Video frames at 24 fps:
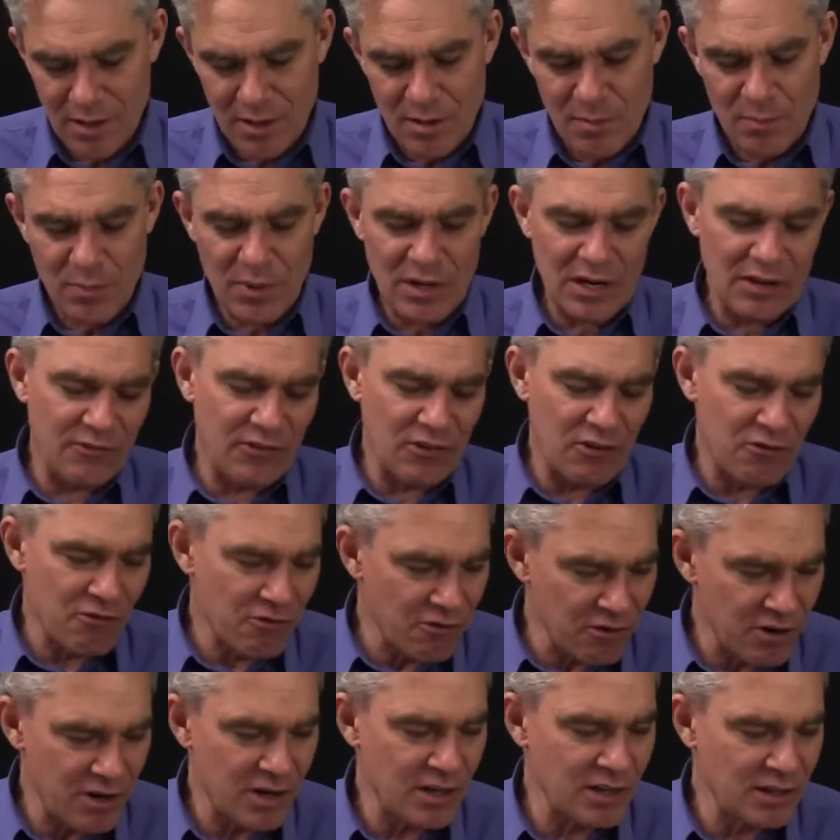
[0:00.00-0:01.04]
But if you
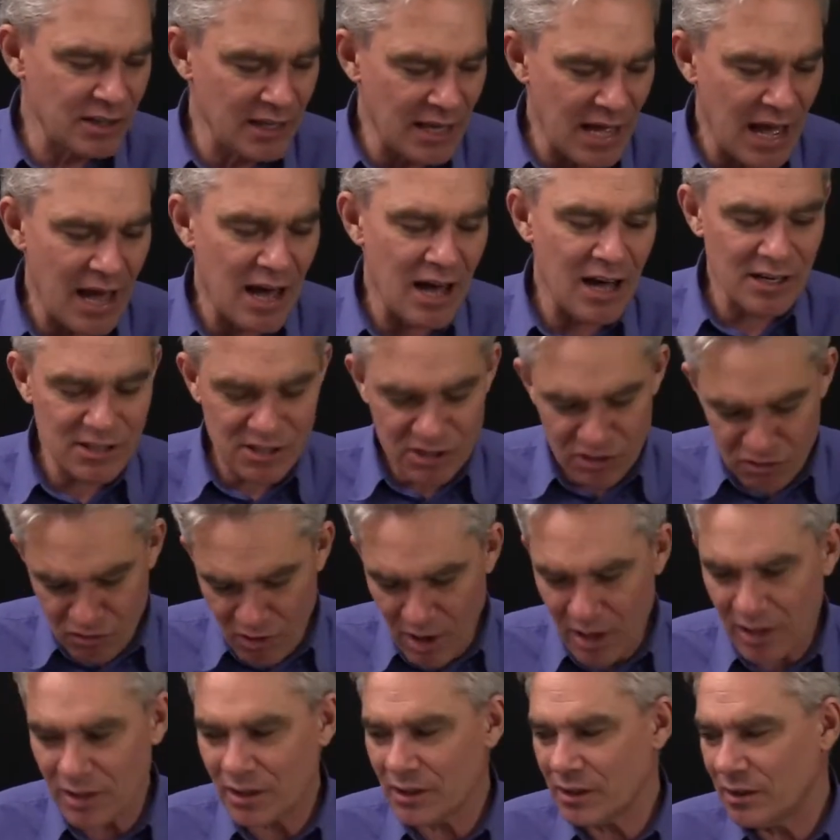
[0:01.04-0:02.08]
really are
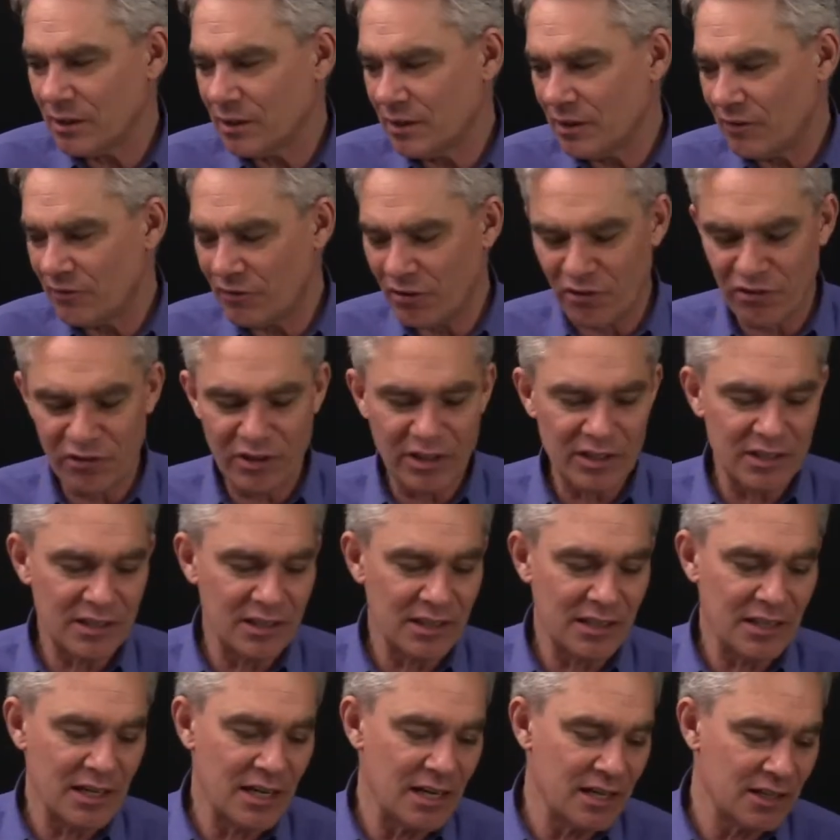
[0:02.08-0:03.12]
struggling,
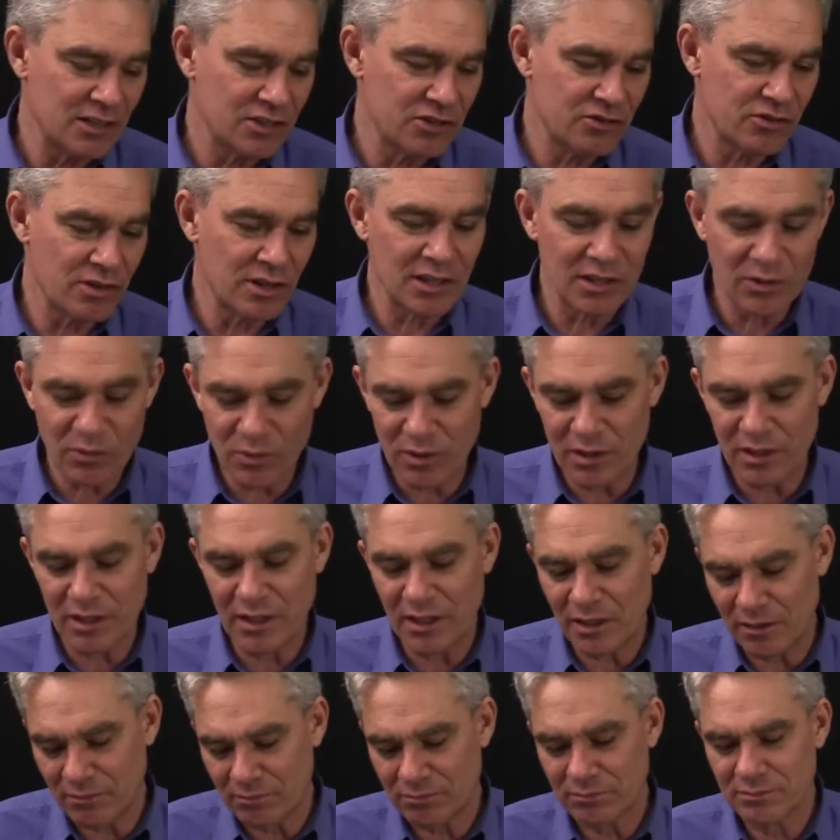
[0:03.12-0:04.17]
well
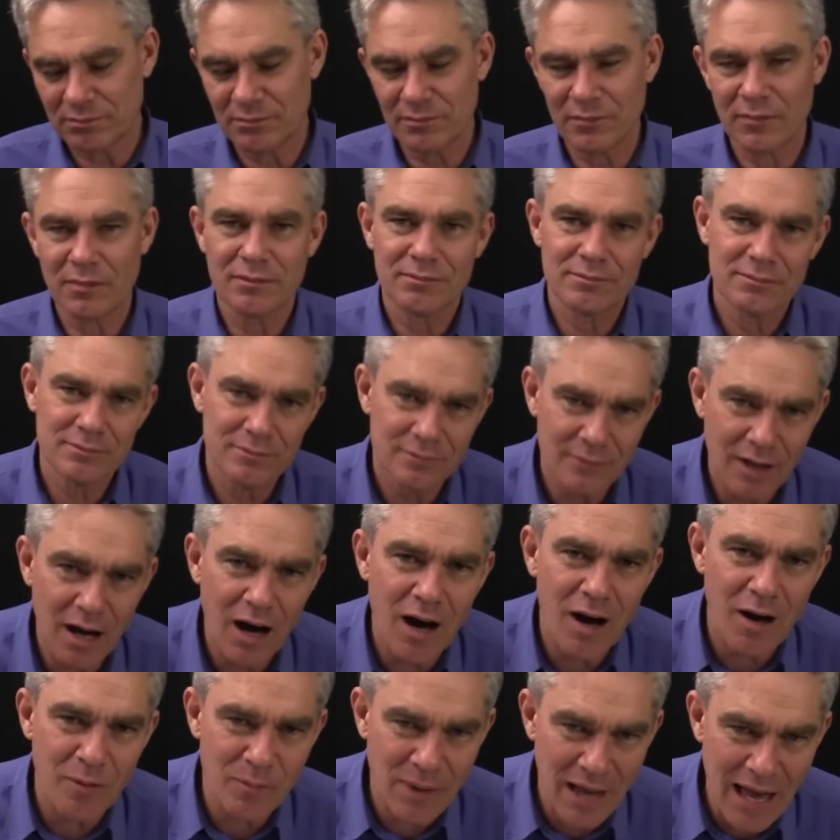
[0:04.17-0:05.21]
then
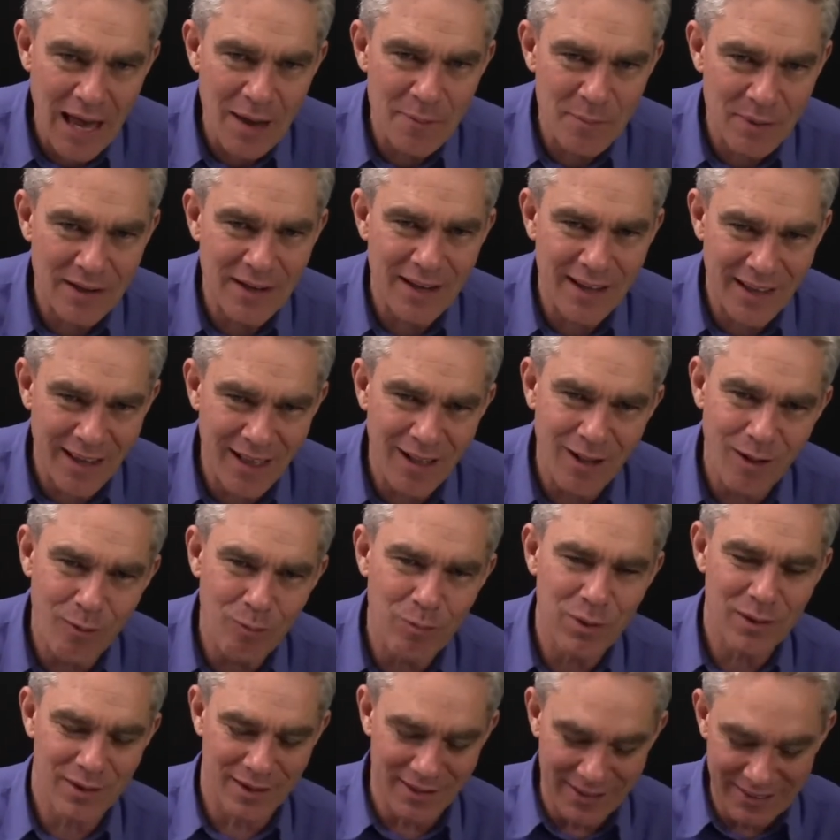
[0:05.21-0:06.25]
I'm happy to help.